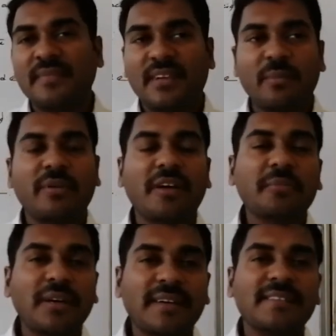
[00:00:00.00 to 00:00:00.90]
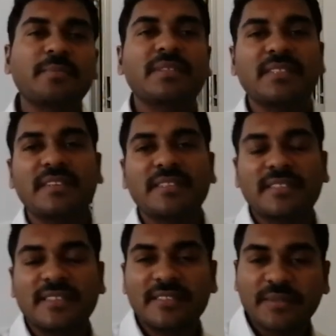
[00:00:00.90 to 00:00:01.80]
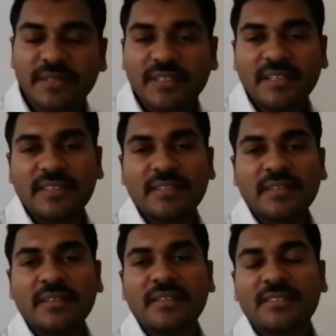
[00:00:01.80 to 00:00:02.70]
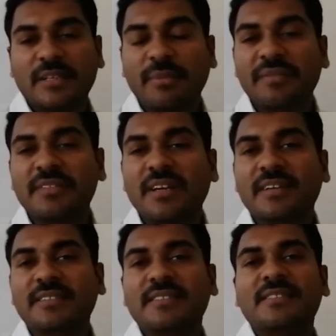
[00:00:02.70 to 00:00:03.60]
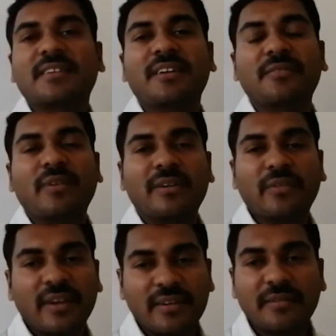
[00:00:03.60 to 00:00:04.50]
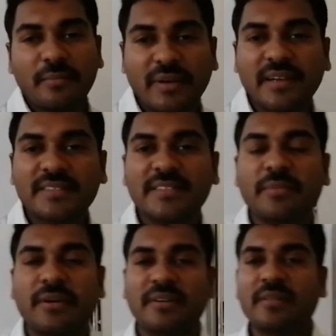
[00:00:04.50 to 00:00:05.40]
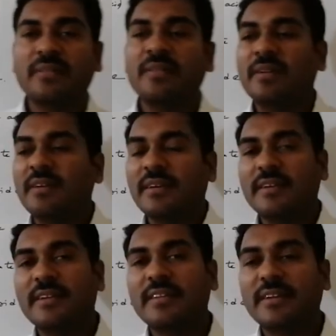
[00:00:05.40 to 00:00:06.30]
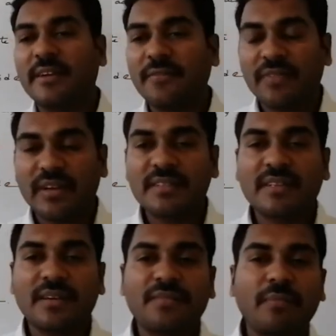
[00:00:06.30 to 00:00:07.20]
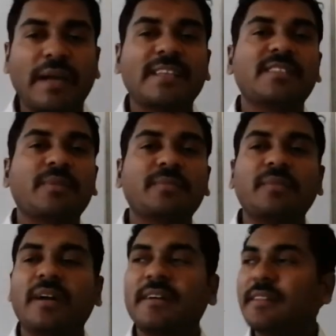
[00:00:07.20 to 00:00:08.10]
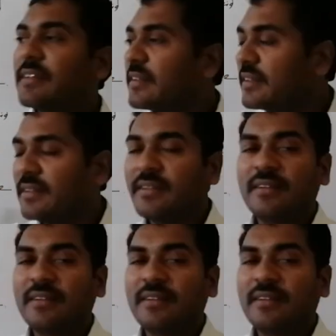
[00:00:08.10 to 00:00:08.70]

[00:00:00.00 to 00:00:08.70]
Abnormality is present in such a way that some of the oxygens are involved in peroxy bond. Here the difference of maximum and the